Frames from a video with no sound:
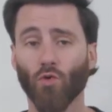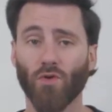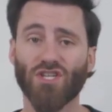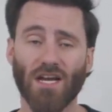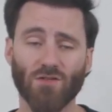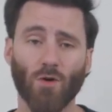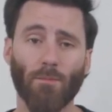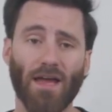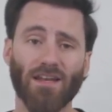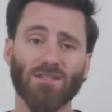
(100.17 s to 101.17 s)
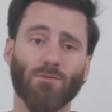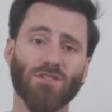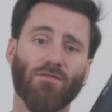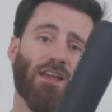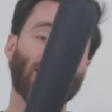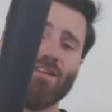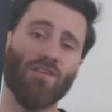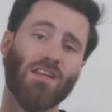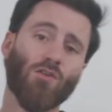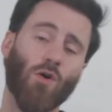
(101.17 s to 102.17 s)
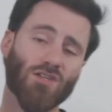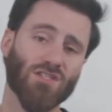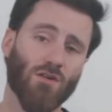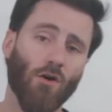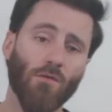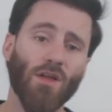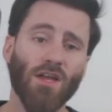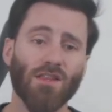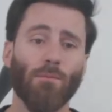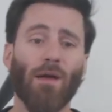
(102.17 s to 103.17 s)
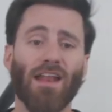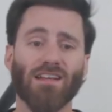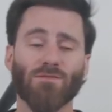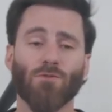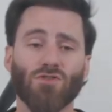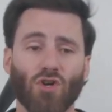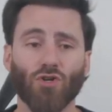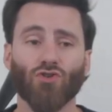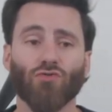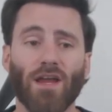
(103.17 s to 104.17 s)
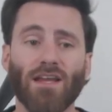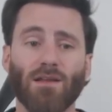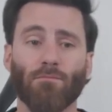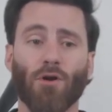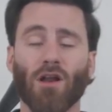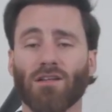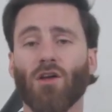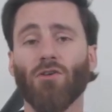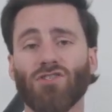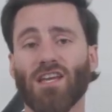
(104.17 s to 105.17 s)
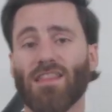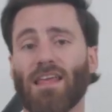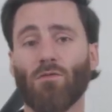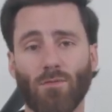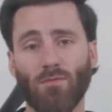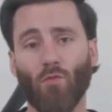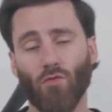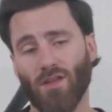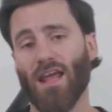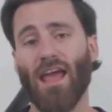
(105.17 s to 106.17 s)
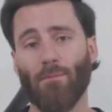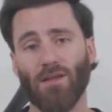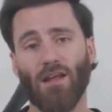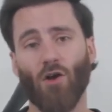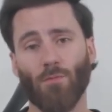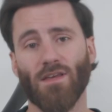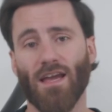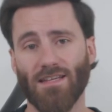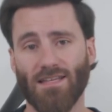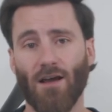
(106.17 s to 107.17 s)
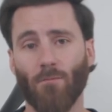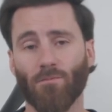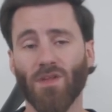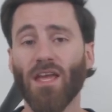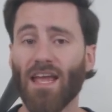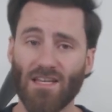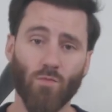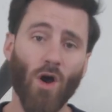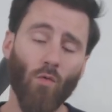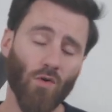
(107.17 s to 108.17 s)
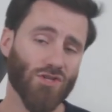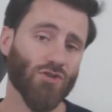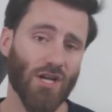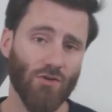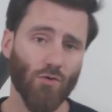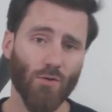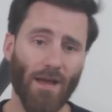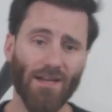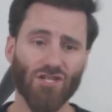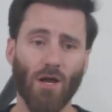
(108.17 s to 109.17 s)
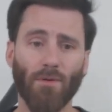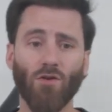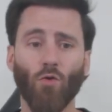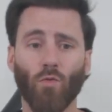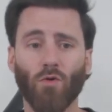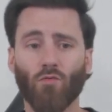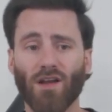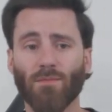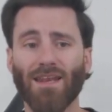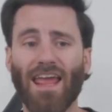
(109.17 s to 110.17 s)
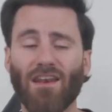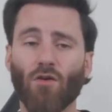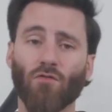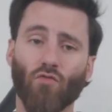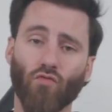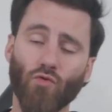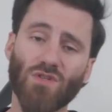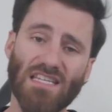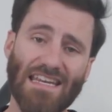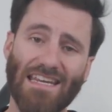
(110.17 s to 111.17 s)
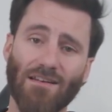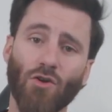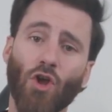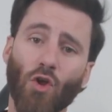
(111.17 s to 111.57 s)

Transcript: Reach out to our bat experts if you guys have any questions at all. The bat experts are trained in product knowledge, and they would be more than happy to help you guys out. As well, once you're done doing your bat shopping, we would recommend heading over to Routine.